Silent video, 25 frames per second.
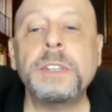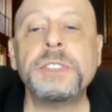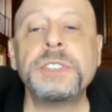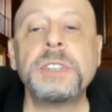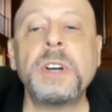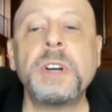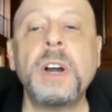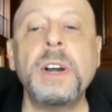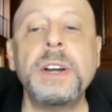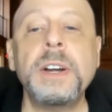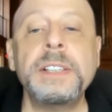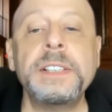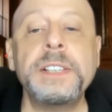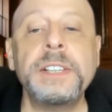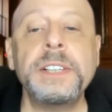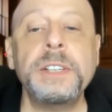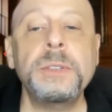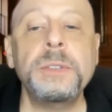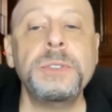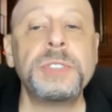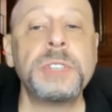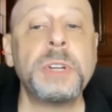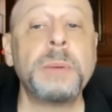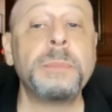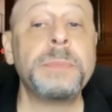starting to
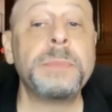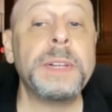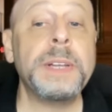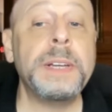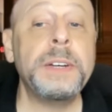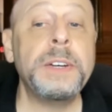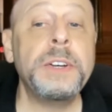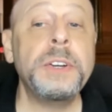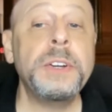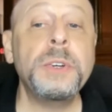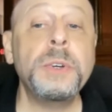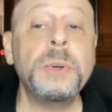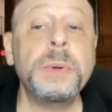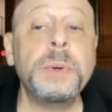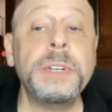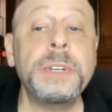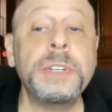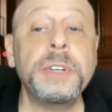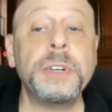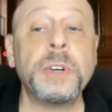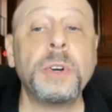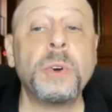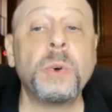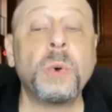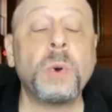use something new in
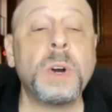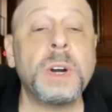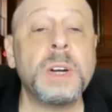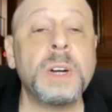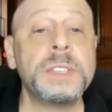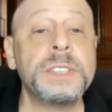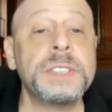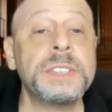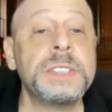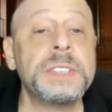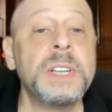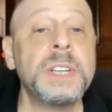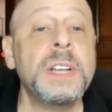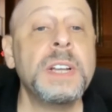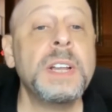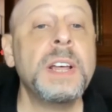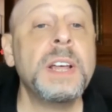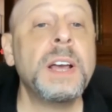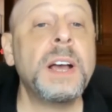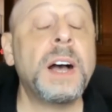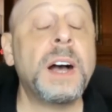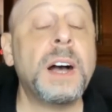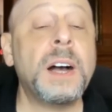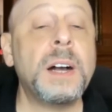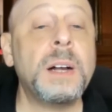your course,
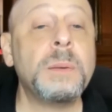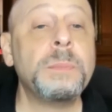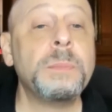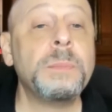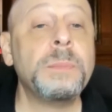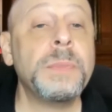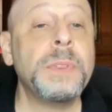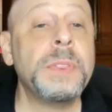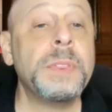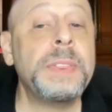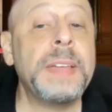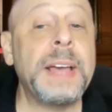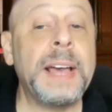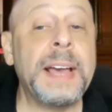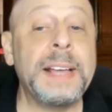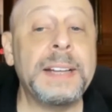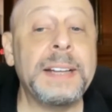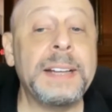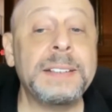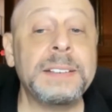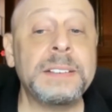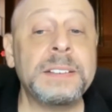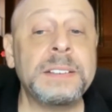that